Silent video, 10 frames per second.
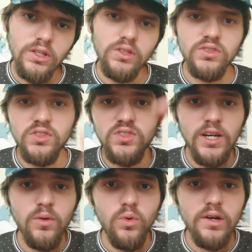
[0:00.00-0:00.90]
There's a
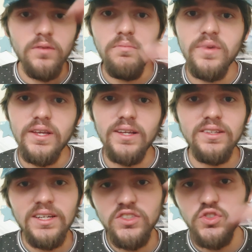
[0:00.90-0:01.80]
top water, mid, and
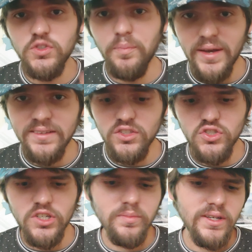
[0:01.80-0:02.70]
then a suspended
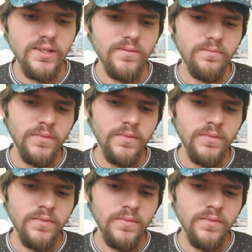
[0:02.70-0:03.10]
jerkbait.